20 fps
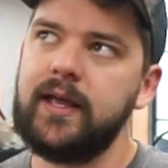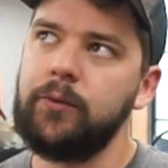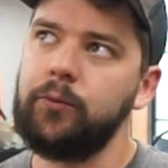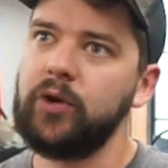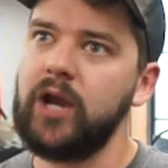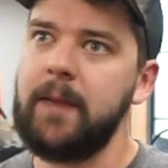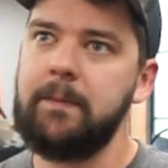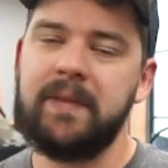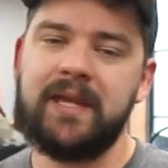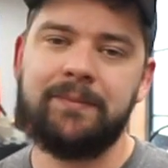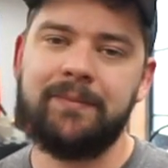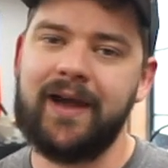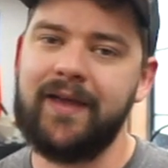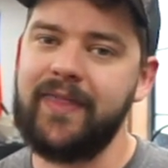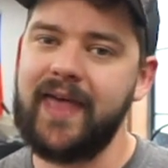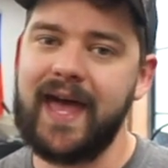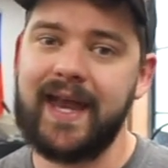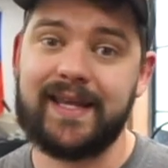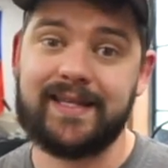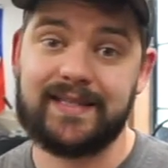What I mean by
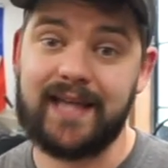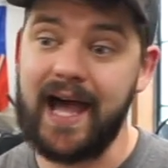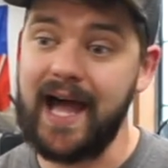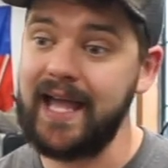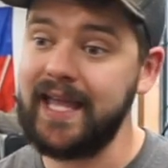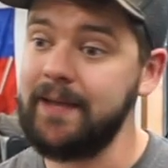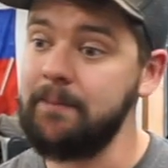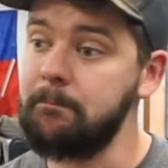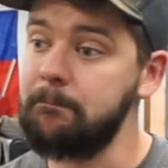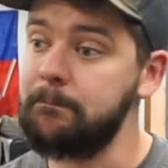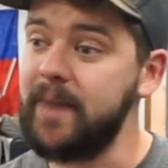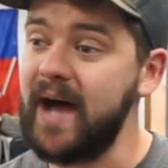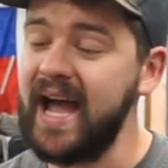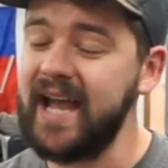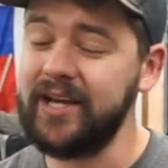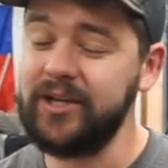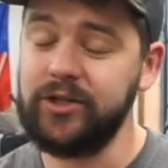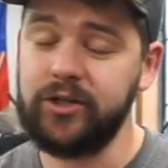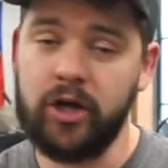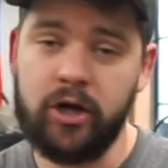that is I am by
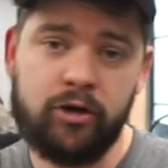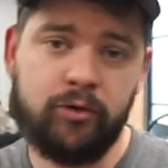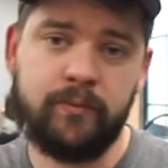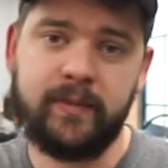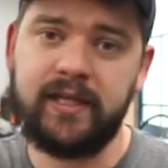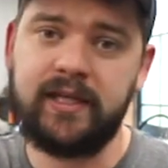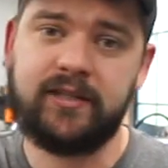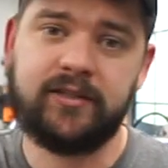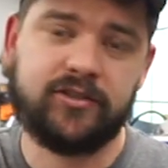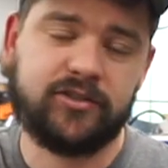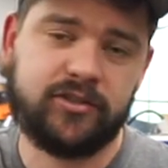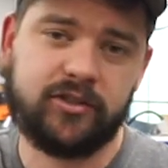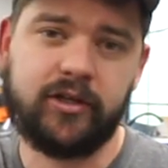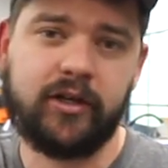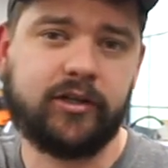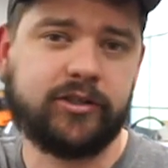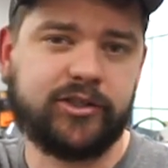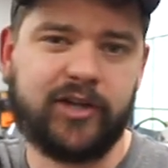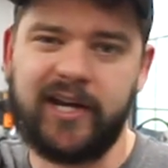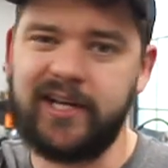no means
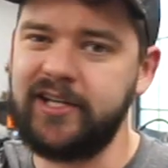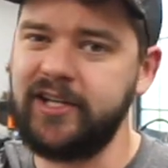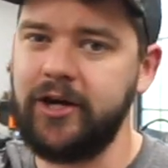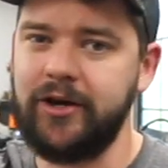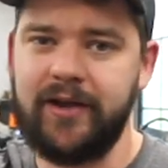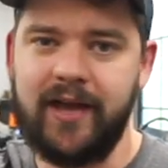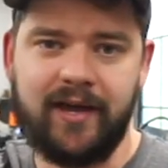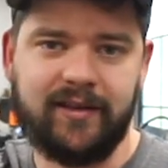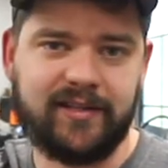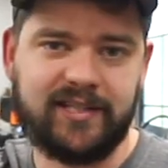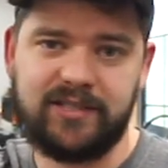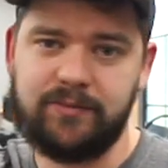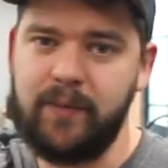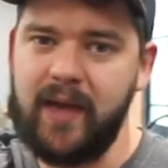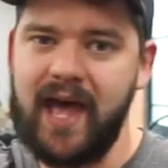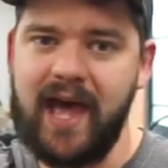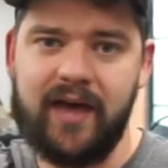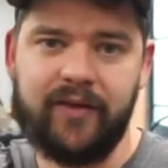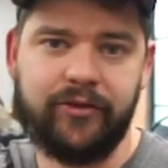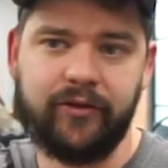trying to go down this
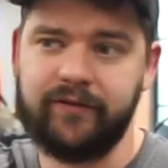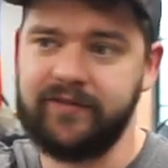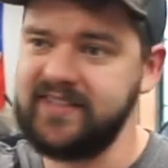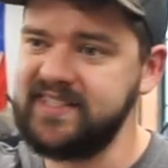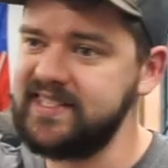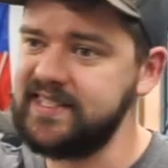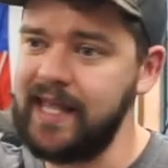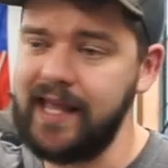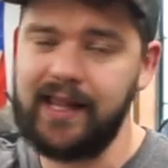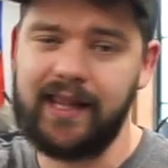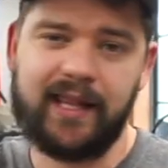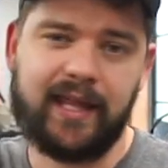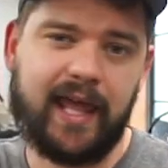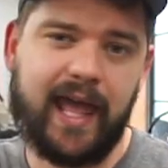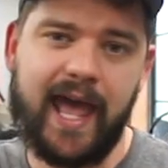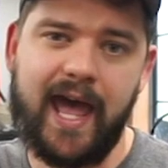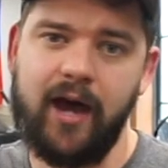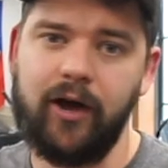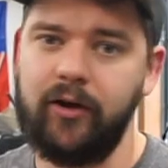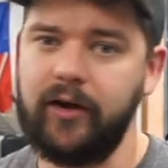path of selling
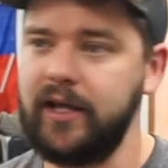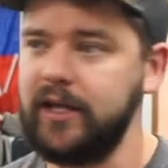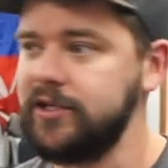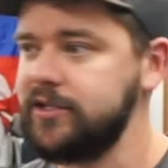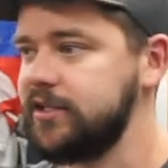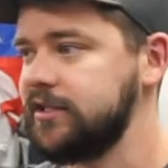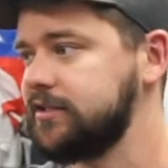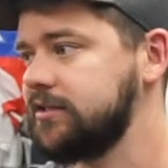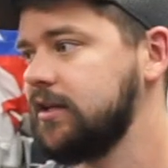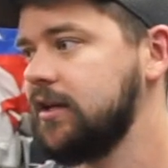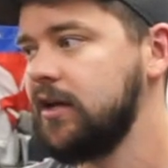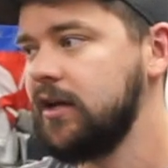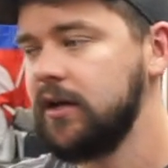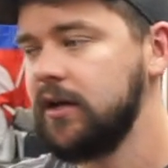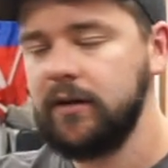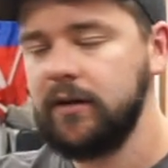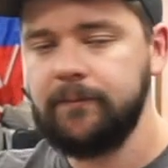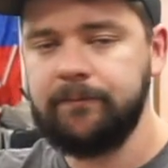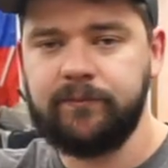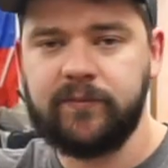out and just,
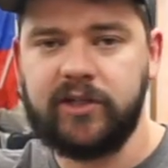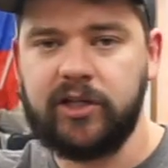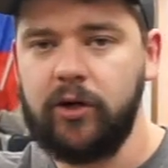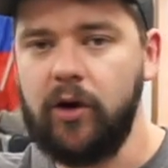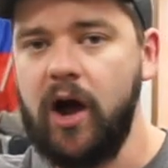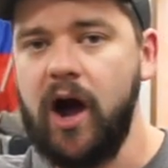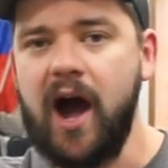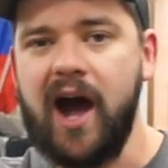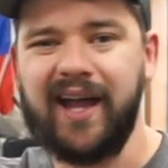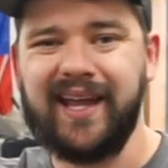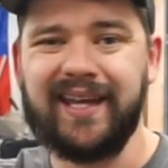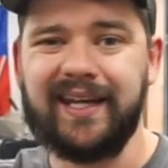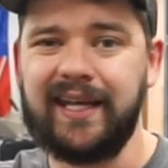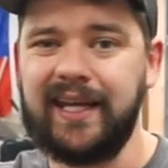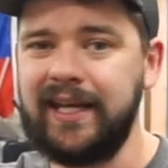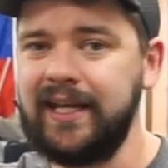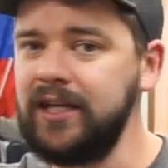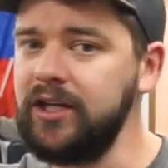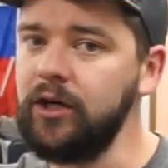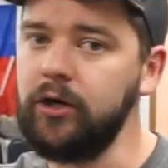you know, hawking
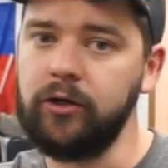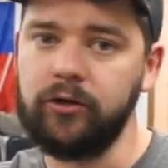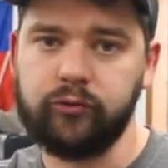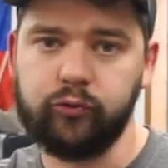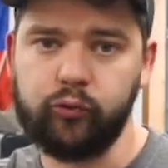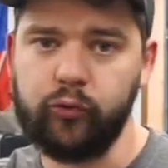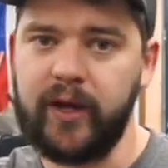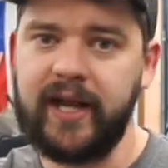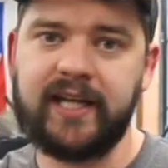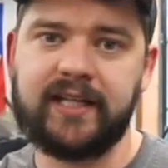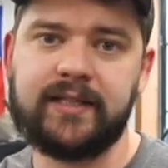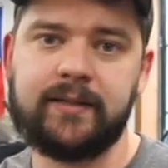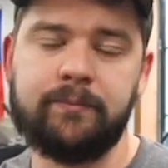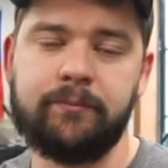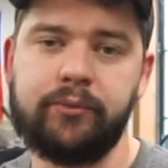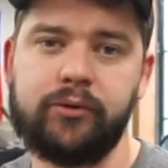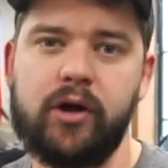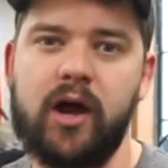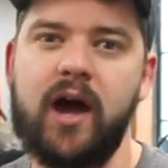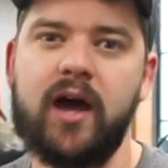any old random
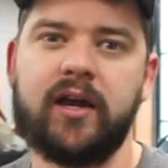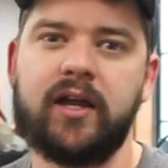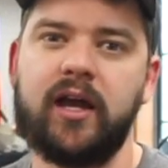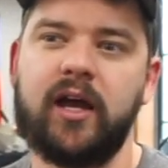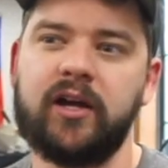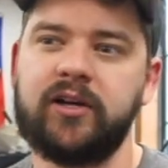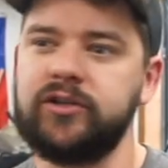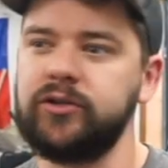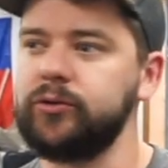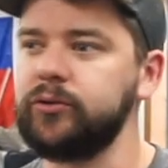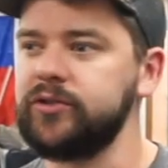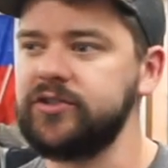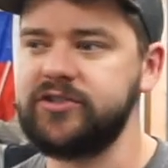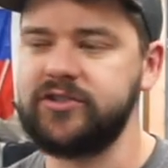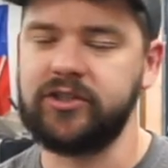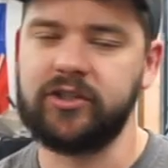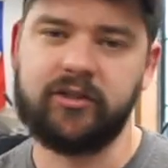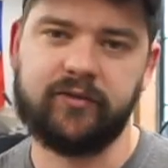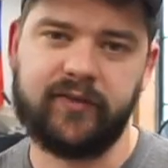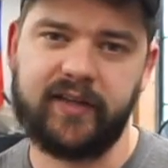product or
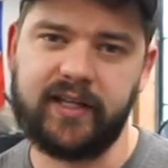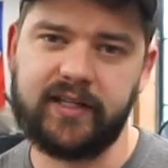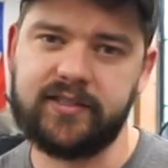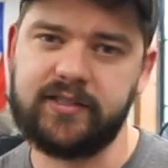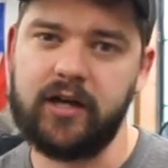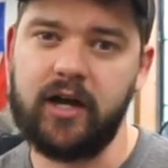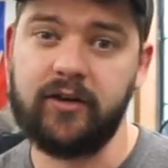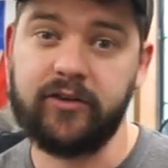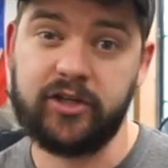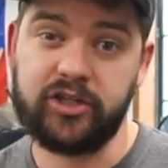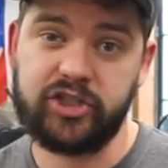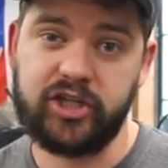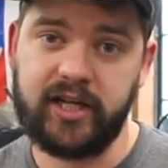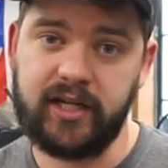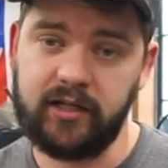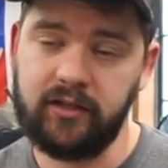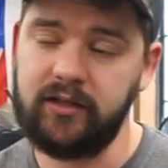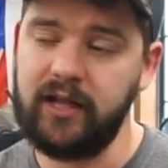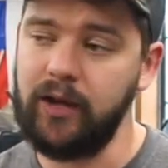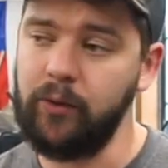service on the
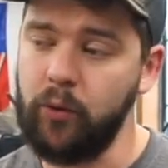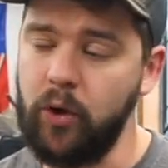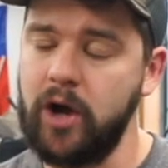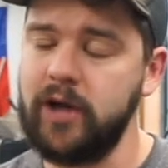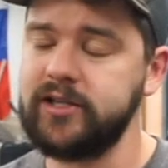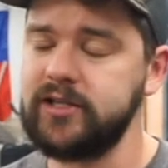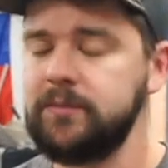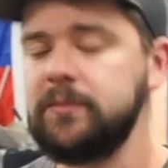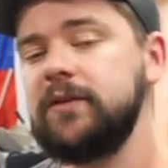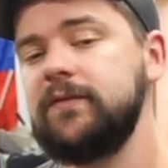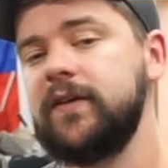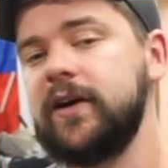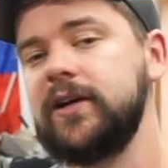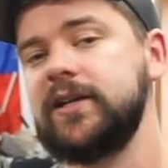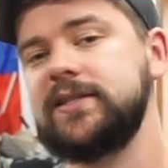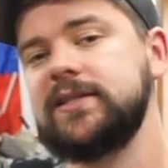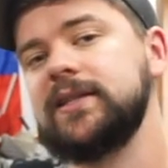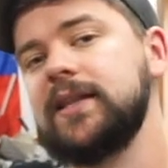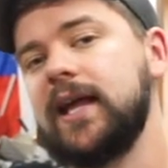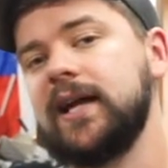channel. I want to be very
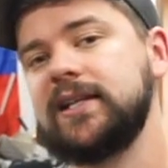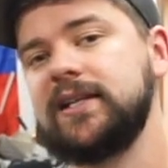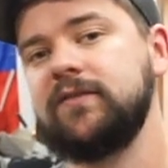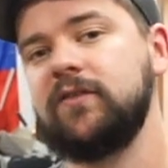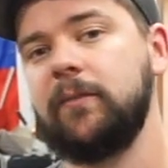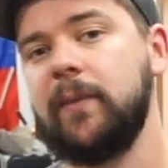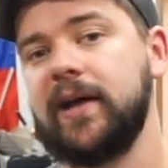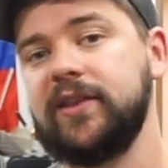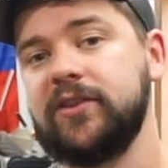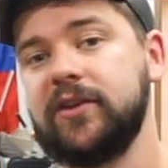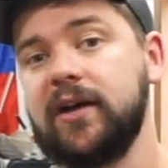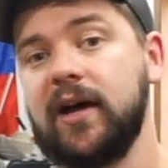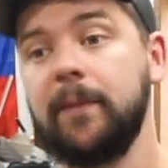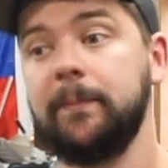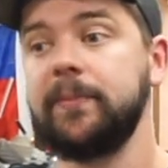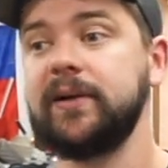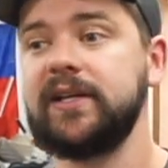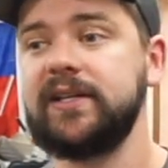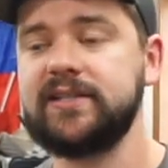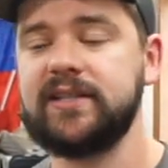selective about the
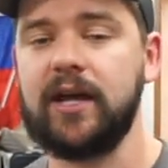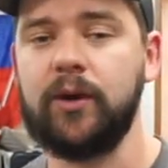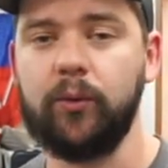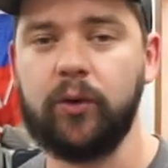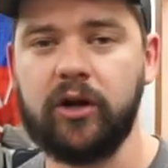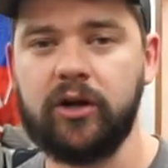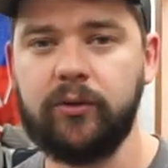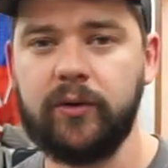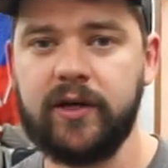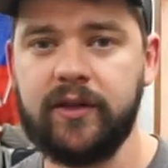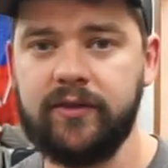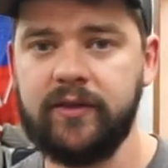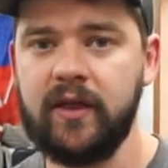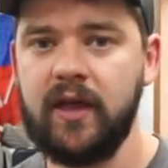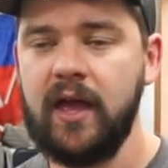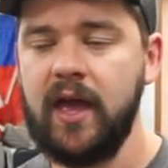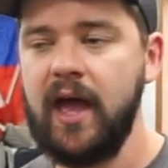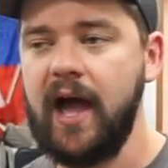companies I work with.